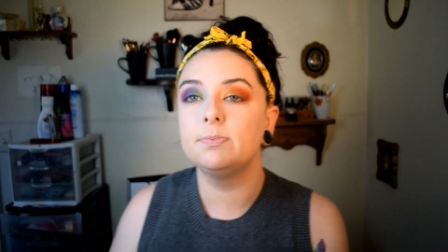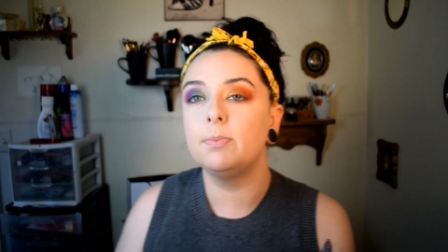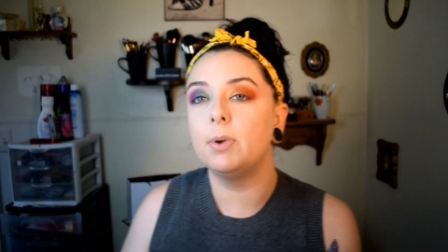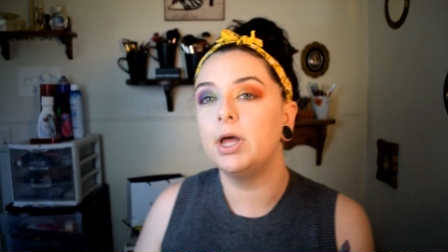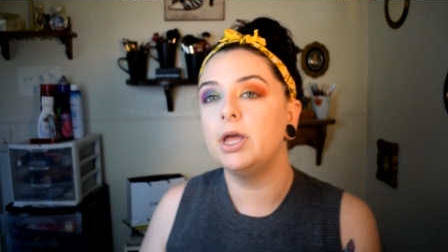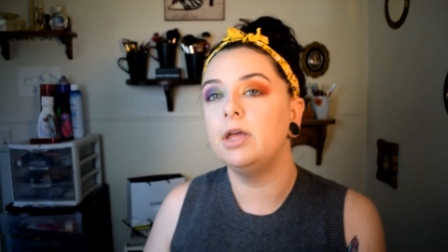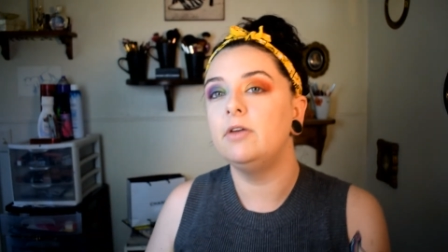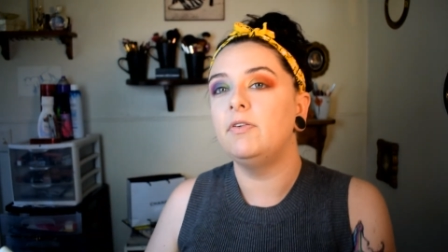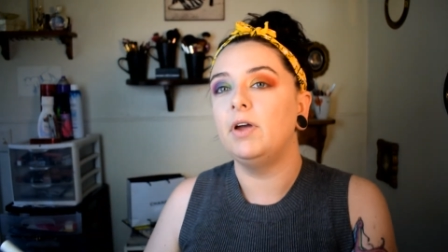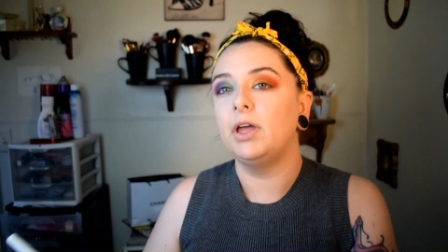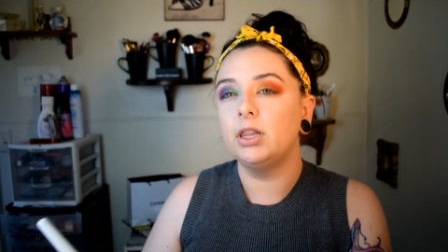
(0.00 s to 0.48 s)
but
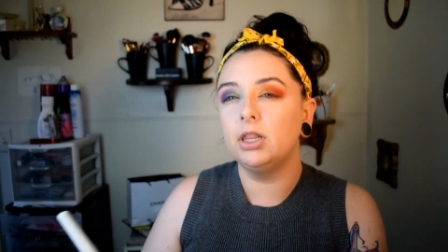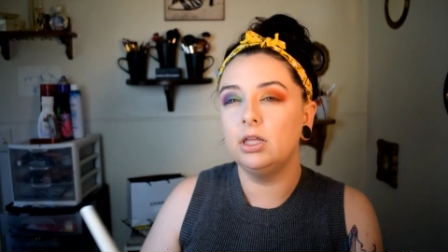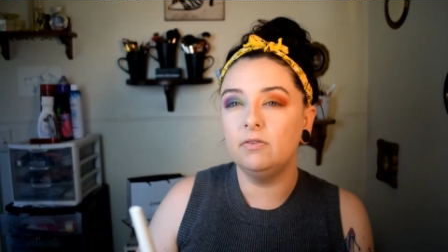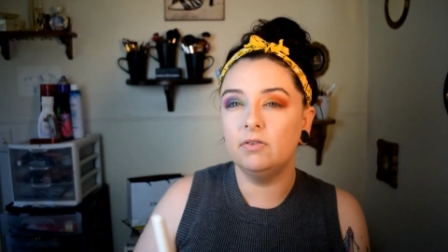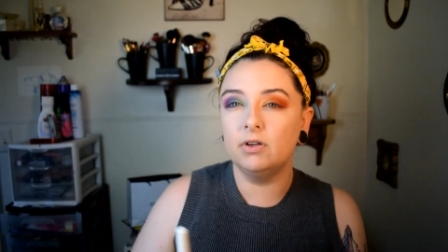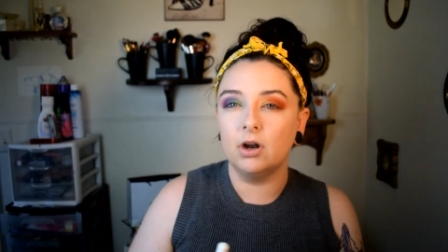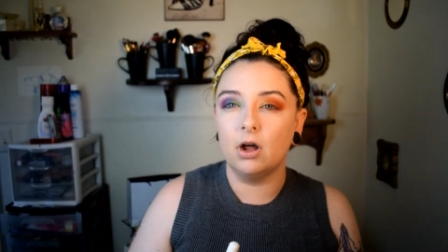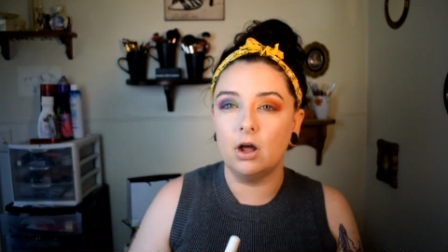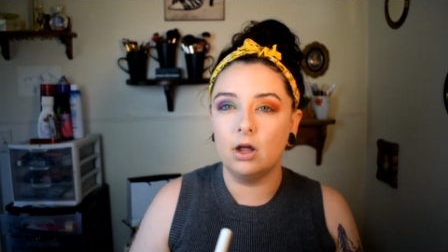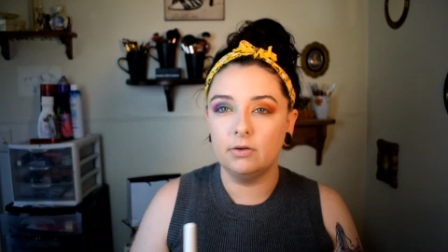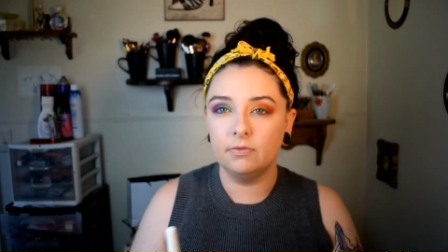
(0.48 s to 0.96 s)
if I leave
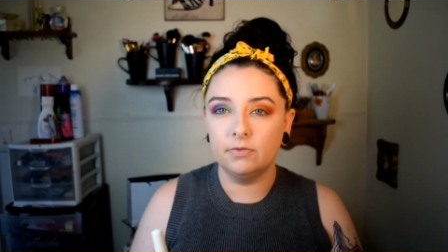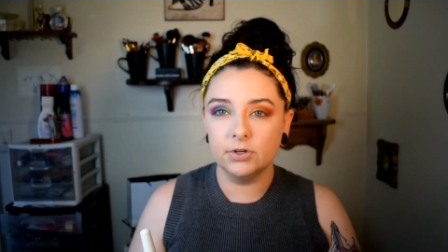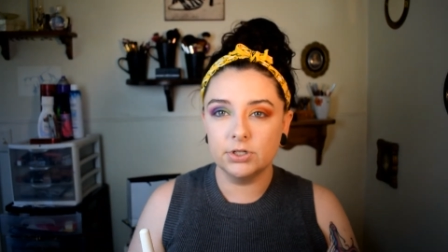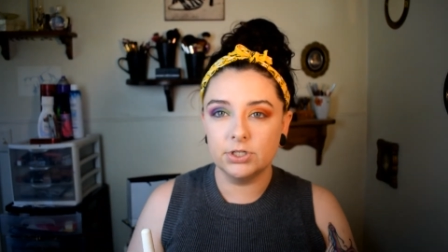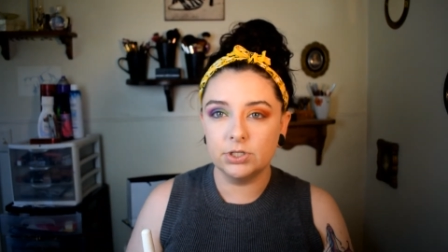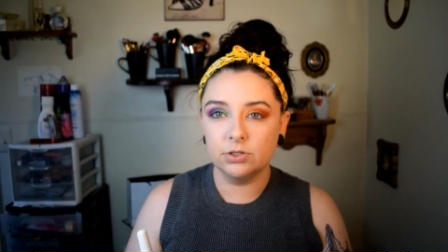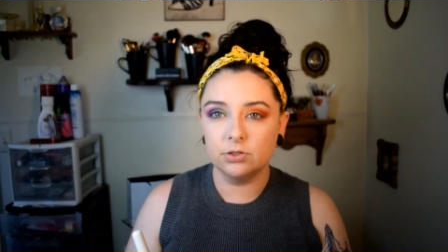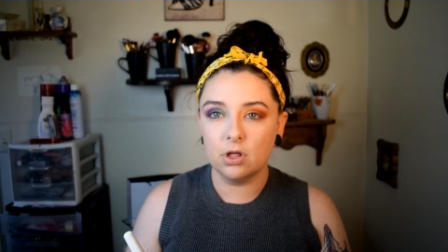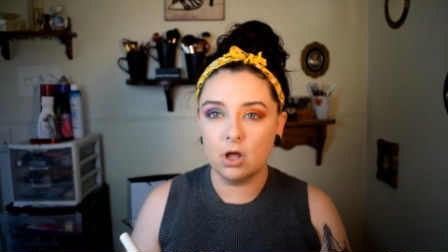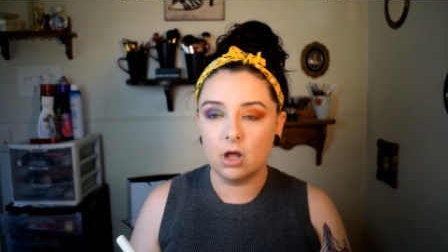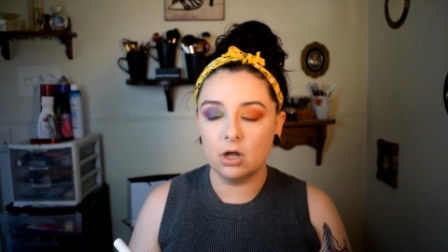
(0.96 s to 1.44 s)
it on for
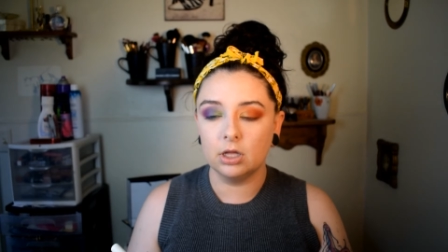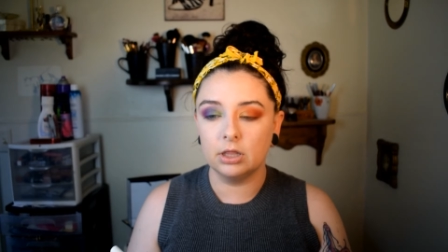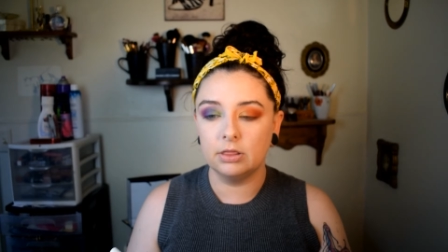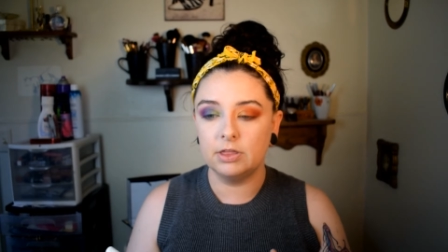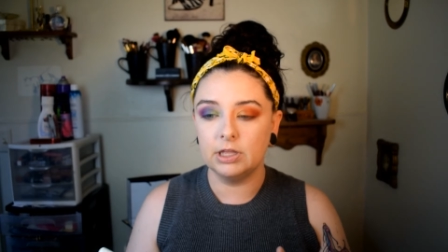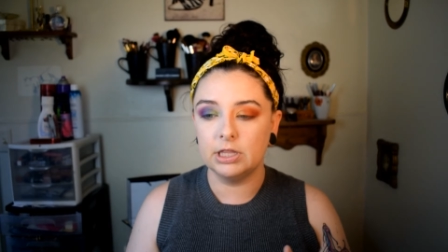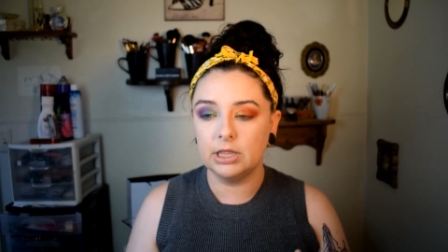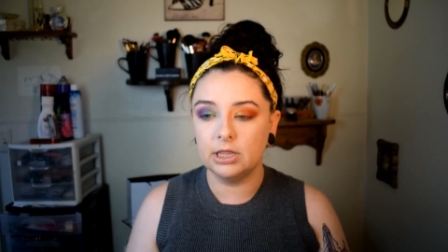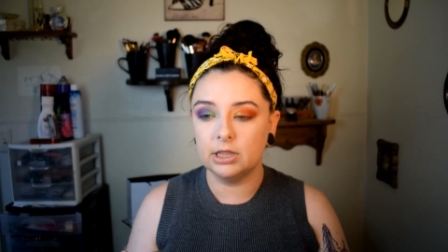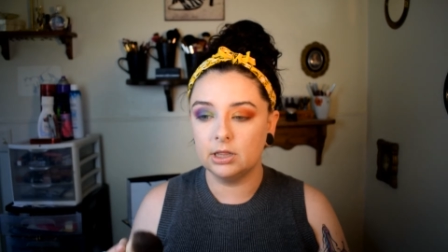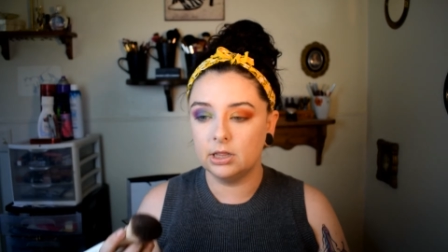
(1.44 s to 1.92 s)
too long,
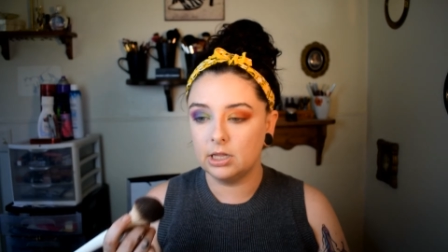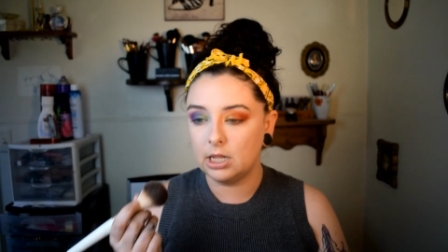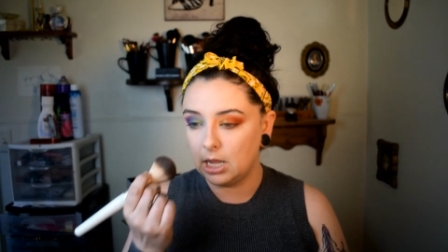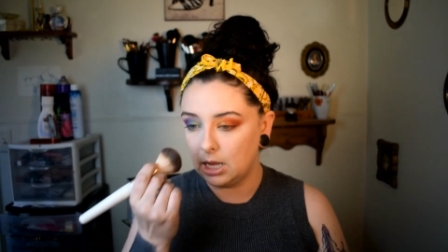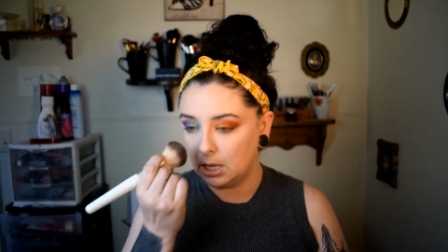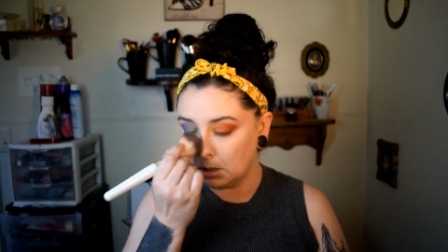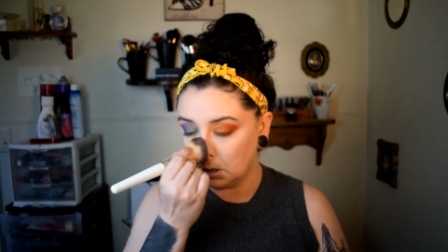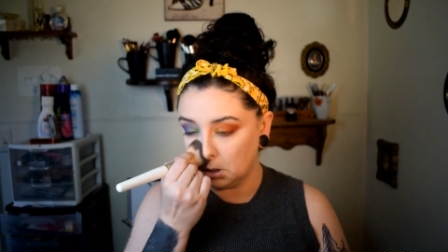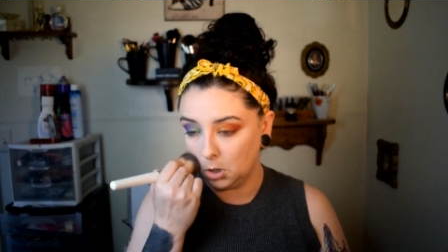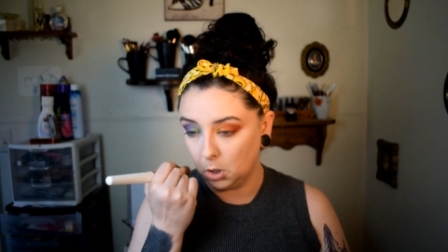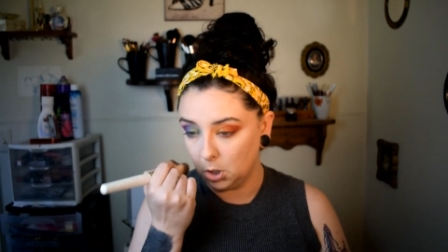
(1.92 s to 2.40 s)
then
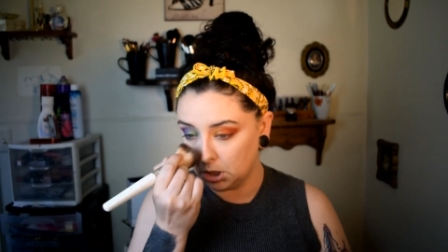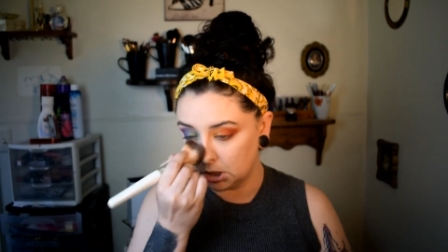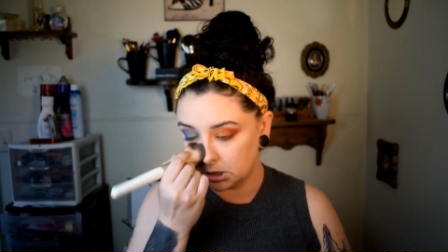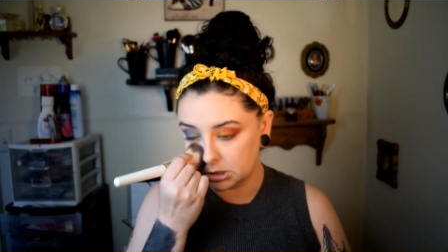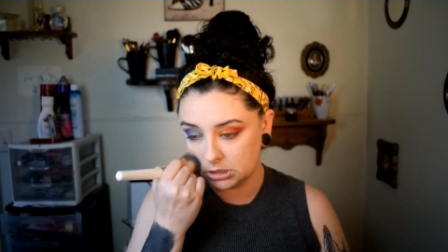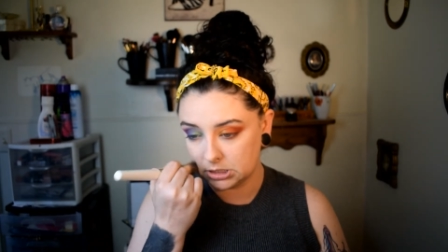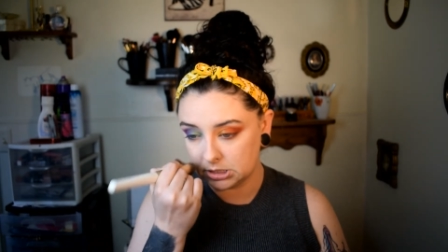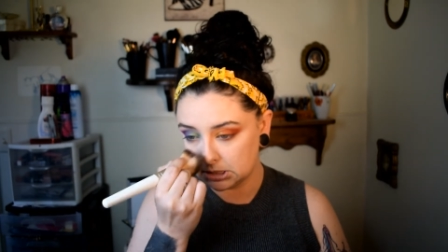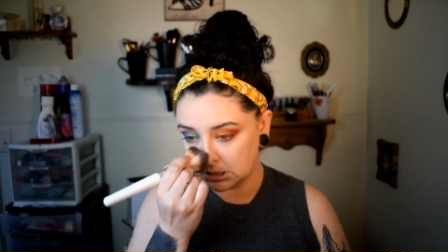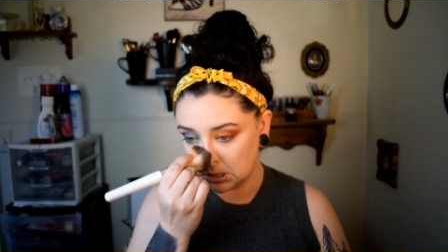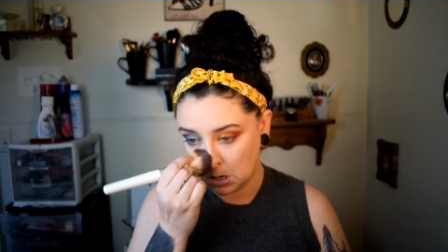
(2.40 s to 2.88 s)
it
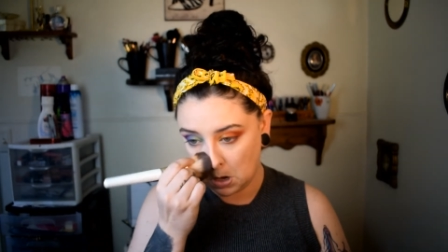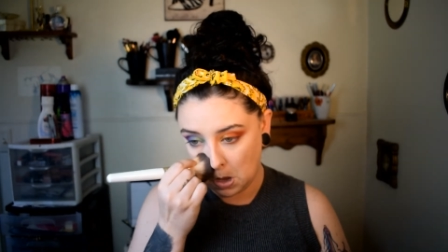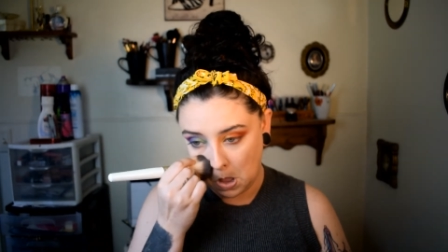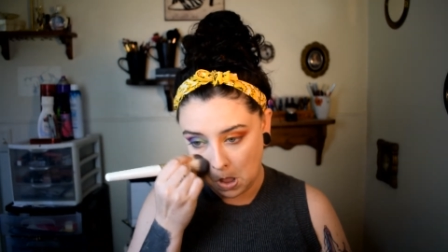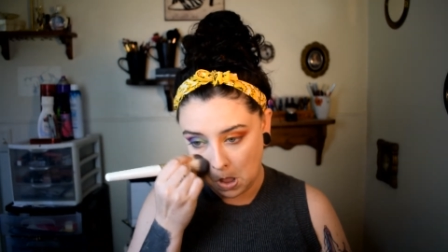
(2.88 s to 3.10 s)
looks